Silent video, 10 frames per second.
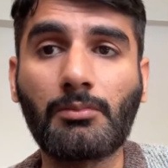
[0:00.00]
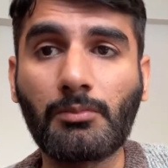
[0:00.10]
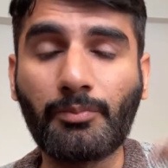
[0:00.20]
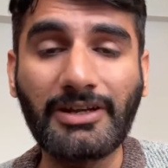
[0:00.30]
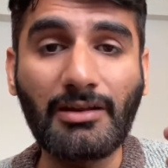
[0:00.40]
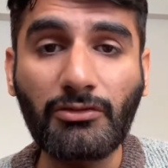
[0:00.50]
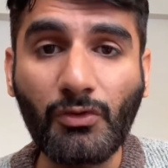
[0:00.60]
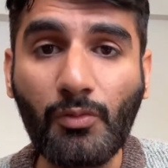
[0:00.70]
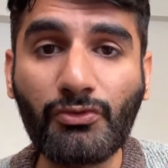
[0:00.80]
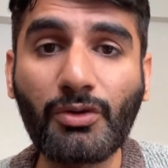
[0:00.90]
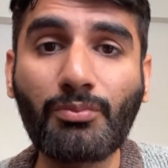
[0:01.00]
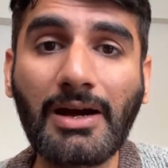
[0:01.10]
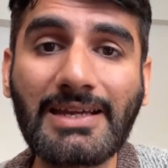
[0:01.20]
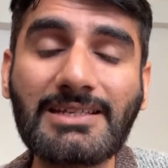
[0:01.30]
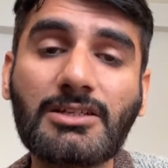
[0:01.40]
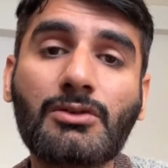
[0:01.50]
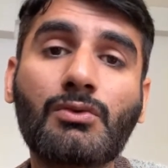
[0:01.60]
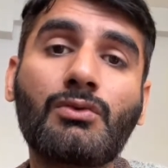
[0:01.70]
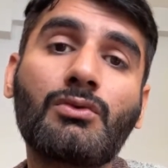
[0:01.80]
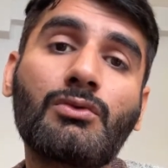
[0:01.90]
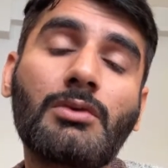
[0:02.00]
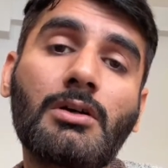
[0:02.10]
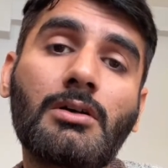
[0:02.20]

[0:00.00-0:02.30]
brainstorm your mind to